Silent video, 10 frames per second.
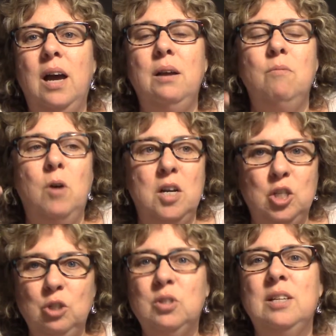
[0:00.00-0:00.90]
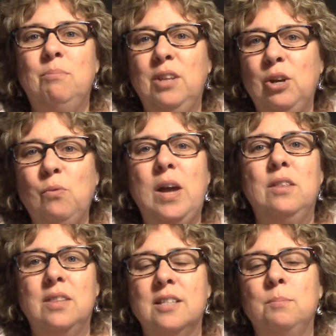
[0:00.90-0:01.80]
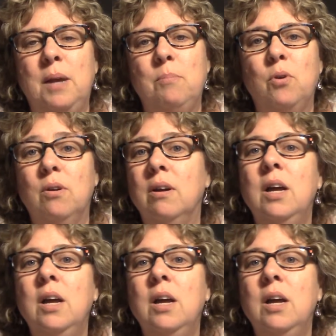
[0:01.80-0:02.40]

I'd want to do something around this paper.